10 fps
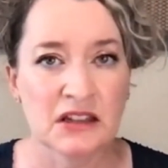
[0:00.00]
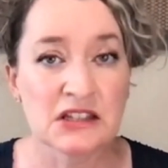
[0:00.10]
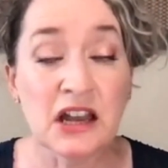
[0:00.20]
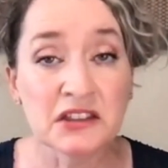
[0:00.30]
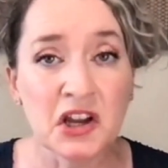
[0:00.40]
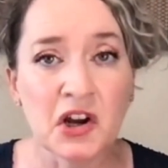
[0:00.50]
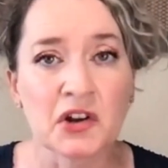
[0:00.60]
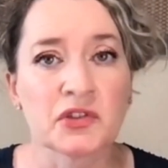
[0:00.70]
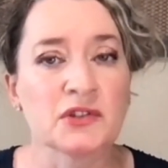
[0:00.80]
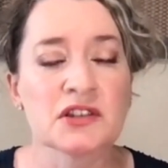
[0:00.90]
it's not
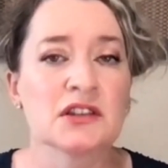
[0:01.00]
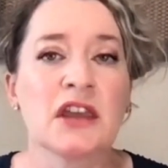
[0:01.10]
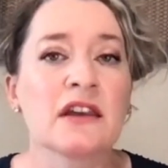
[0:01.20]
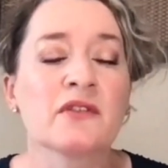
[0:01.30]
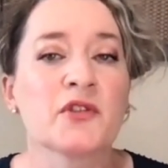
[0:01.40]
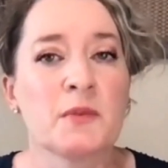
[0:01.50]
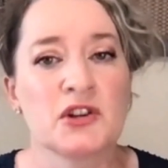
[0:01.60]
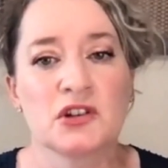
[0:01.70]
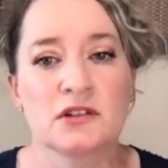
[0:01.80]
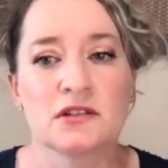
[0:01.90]
there. That
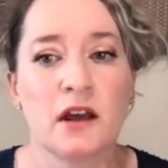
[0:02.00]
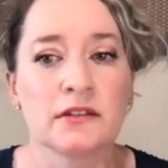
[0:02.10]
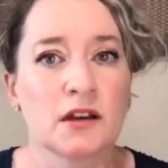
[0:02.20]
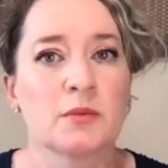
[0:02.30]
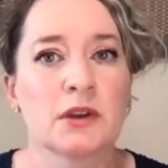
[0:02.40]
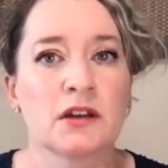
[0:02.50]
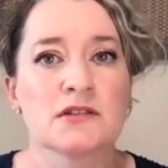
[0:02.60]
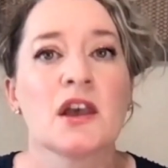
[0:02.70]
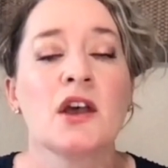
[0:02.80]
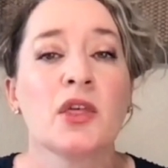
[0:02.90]
information is not there
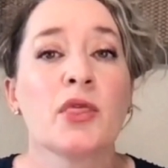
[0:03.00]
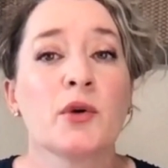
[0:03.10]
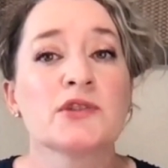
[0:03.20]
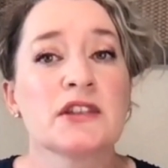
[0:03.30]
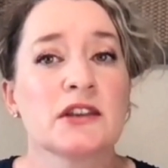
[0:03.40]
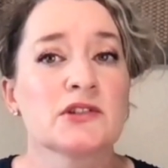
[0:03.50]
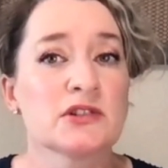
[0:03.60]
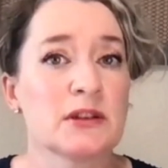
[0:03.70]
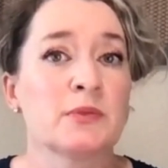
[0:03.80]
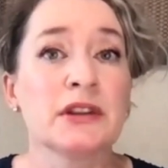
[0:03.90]
because those things are
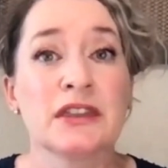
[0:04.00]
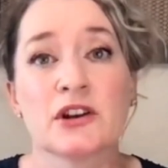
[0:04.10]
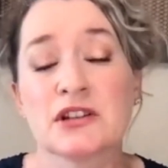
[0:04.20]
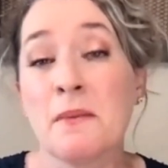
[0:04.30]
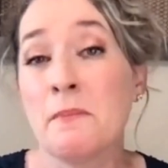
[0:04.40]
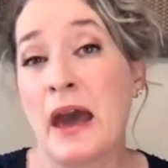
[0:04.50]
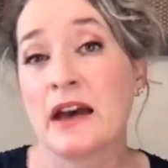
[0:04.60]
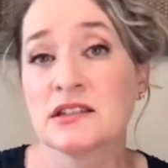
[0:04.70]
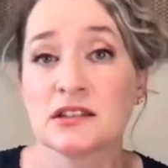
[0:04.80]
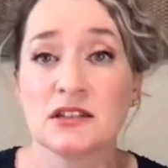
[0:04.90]
simply there to
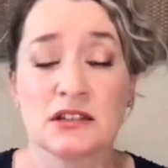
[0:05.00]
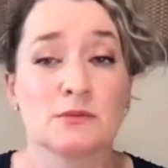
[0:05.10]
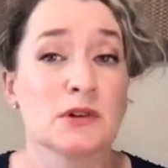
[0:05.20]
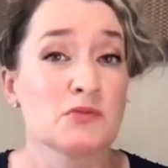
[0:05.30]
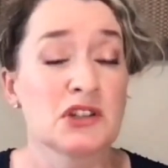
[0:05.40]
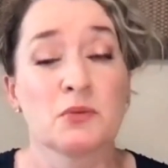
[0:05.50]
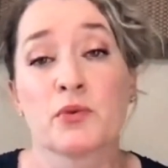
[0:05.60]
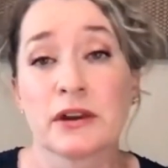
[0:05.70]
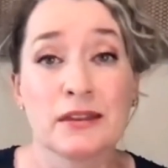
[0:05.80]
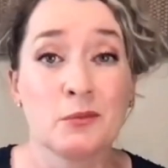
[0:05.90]
mask the symptoms, to
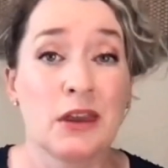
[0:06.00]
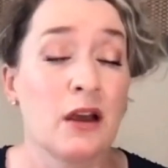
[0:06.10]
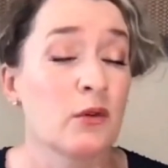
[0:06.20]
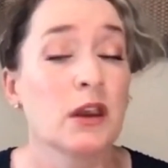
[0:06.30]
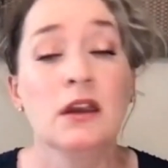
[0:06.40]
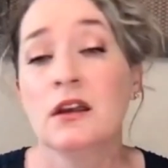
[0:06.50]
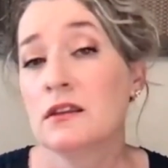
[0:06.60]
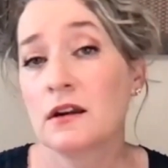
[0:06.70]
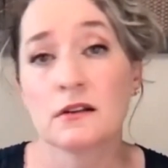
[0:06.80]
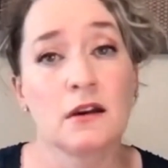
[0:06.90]
bring them down.
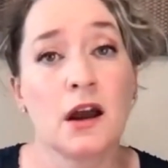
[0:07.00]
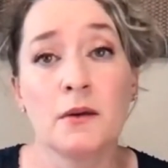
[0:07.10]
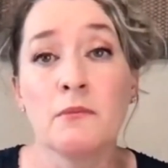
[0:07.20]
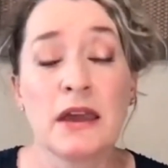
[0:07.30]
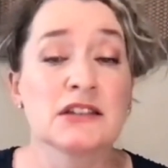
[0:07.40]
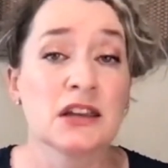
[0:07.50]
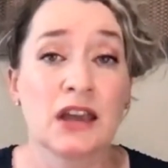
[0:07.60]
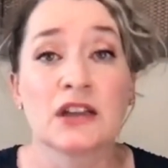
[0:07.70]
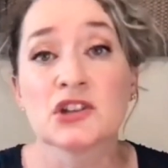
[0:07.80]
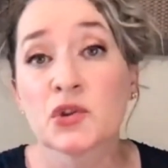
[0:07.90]
They are not meant to
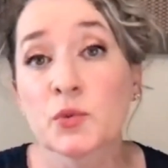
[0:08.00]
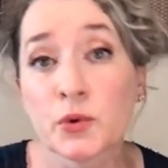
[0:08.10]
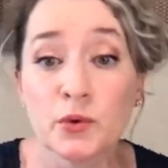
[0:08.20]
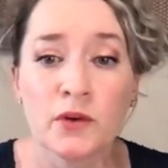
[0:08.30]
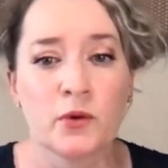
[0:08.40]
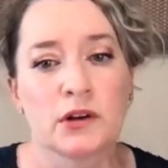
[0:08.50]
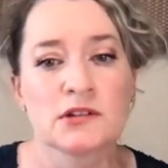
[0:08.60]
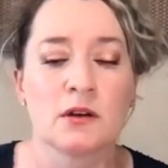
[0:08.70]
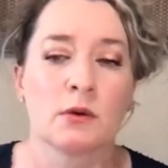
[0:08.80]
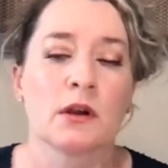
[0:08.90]
get to the root of what
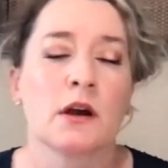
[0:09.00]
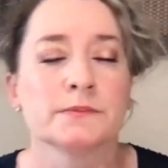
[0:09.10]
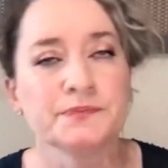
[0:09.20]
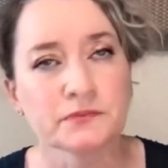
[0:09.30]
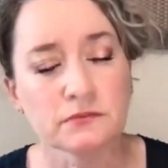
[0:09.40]
is going on.